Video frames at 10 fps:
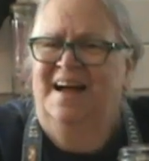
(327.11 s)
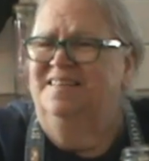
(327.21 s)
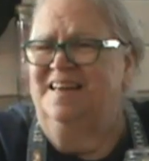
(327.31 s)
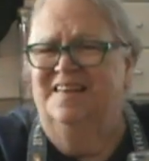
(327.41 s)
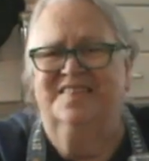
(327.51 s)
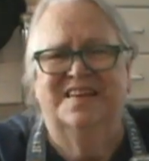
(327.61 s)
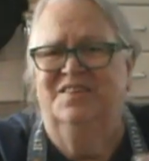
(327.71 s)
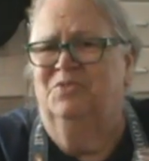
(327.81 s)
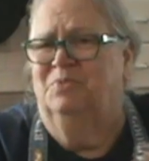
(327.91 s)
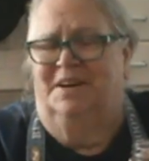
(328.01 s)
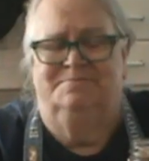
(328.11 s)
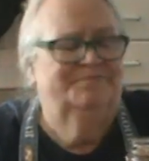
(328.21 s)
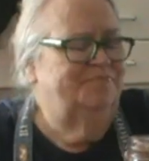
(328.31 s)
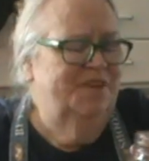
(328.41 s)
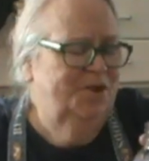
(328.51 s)
it tastes like,
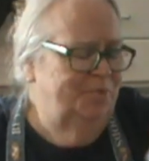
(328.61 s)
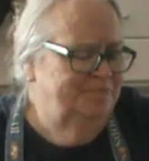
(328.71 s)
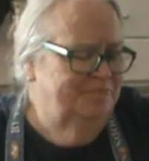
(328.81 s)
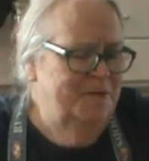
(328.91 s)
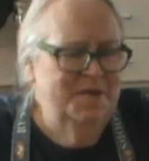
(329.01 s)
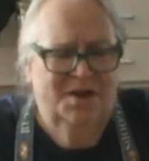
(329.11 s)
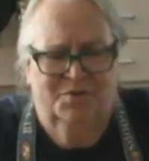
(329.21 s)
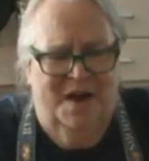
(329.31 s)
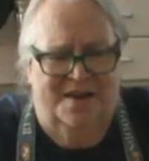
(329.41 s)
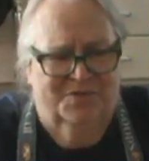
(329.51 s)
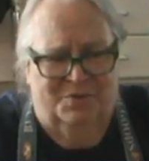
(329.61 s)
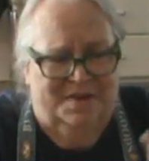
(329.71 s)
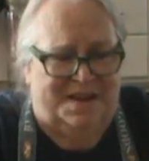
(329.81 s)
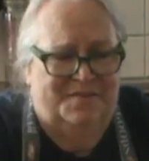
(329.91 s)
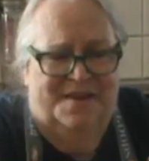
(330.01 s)
you know, maybe a grass or a
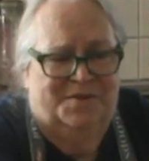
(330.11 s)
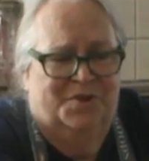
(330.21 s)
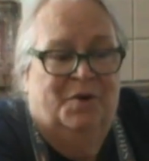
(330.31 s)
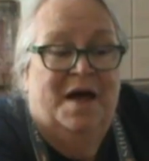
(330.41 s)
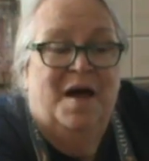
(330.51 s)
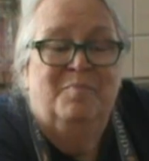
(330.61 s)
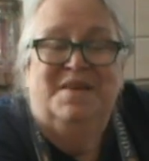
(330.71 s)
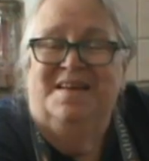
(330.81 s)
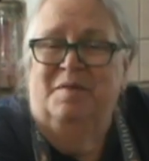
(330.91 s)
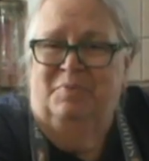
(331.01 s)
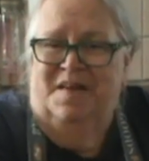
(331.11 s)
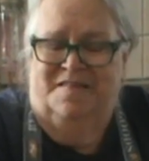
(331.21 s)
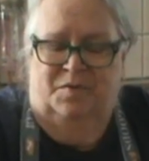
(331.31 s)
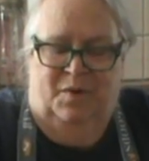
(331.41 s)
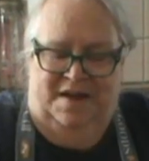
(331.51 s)
leaf, I don't know. But in a
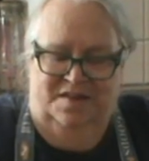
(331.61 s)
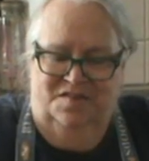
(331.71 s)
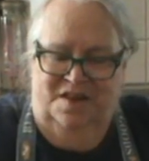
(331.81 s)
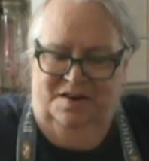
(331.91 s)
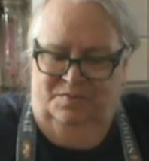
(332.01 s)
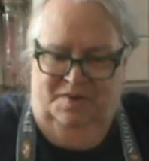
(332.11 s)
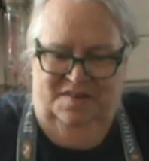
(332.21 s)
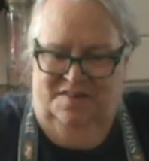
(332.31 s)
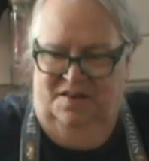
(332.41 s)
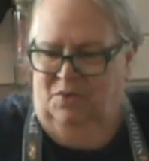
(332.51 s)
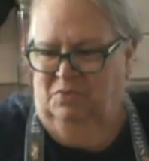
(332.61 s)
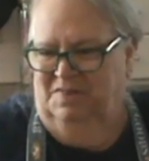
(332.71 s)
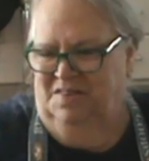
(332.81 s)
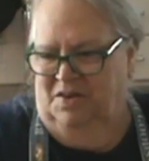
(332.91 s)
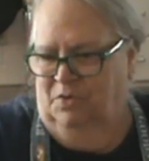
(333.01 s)
pleasant way. It's not
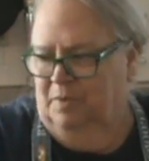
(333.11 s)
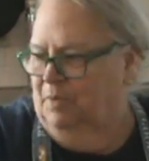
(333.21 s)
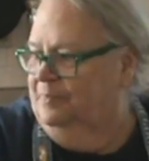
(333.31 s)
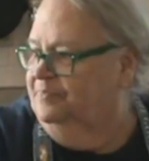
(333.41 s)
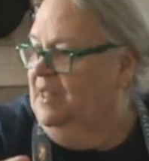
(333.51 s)
horrible.